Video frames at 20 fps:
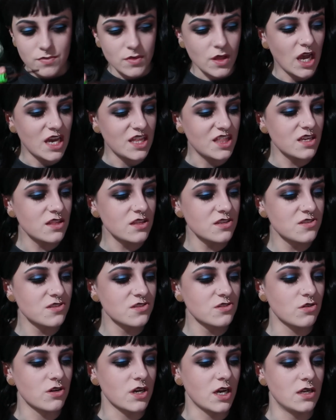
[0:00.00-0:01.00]
I think this has
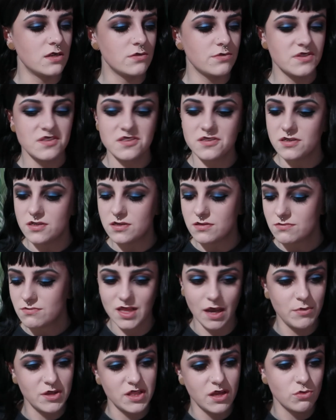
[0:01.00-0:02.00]
got cannabis in. I
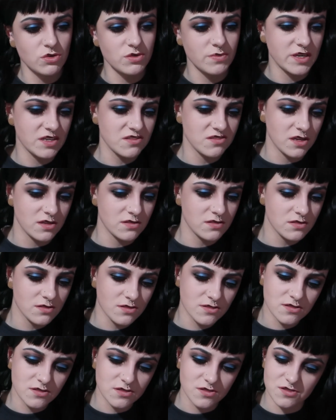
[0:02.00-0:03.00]
mean, that would make
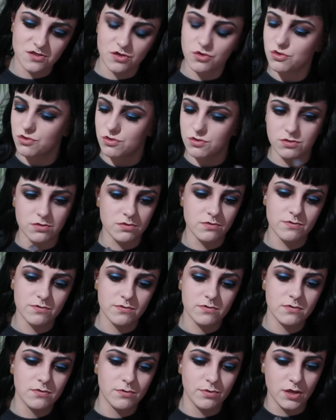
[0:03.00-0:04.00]
sense because the whole
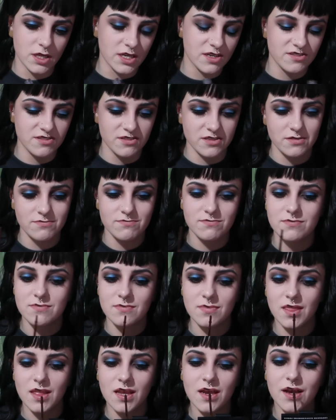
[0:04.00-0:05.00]
blazer
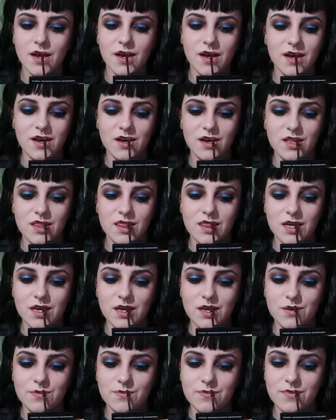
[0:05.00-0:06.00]

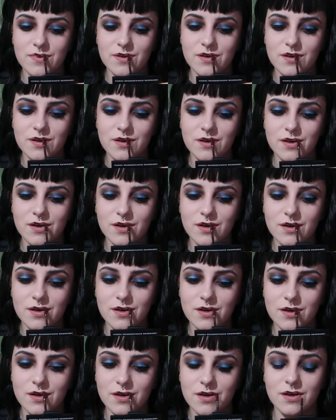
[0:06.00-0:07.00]
theme.
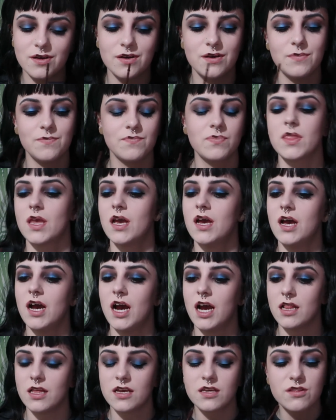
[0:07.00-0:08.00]

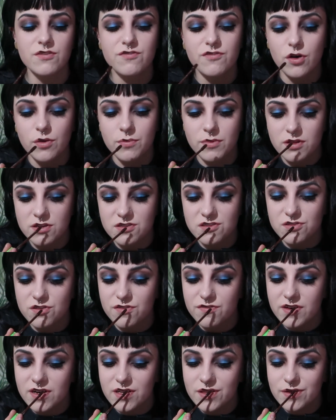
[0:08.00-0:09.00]
I like the formula so
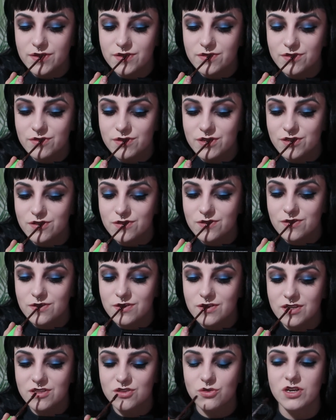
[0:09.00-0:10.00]
far though. It's
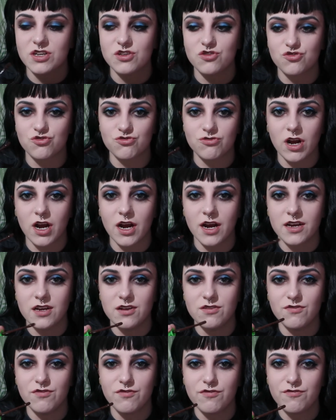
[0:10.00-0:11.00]
quite dry
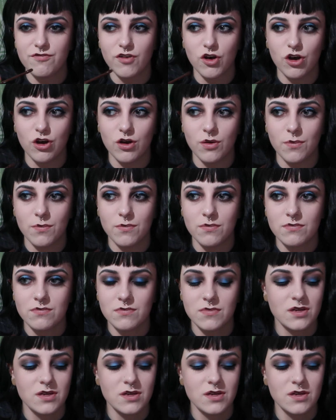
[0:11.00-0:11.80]
and firm.